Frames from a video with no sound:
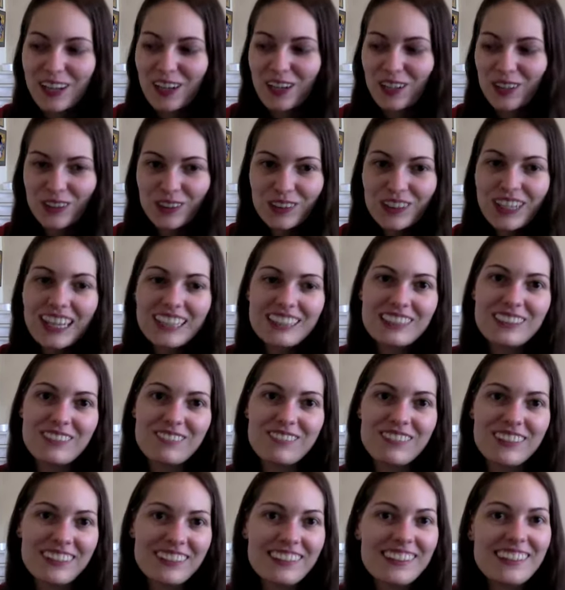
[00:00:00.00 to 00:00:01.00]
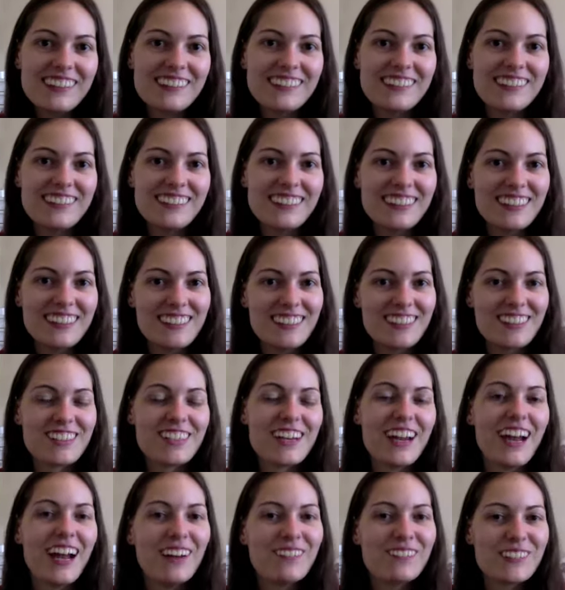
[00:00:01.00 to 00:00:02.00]
you got some goodies in this
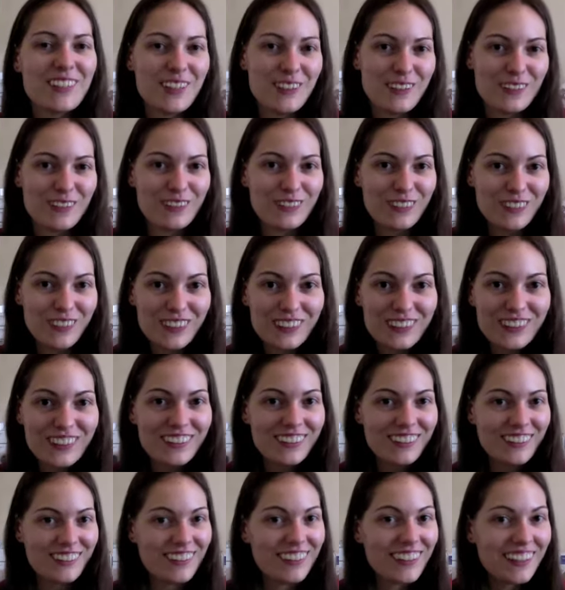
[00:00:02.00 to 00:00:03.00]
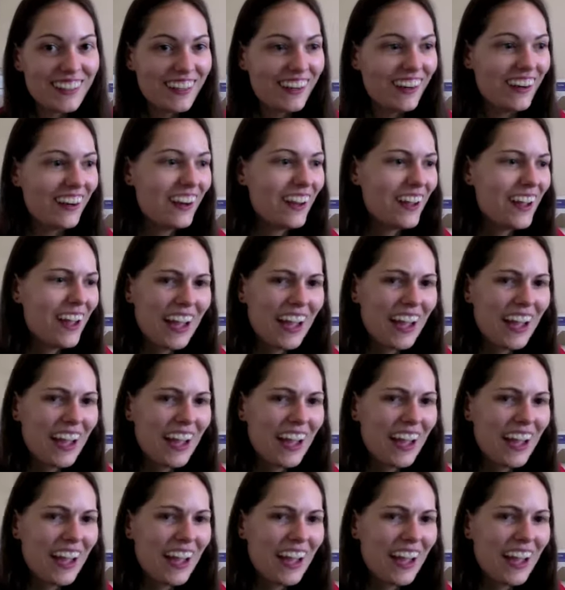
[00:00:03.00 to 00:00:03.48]
chapter, for sure.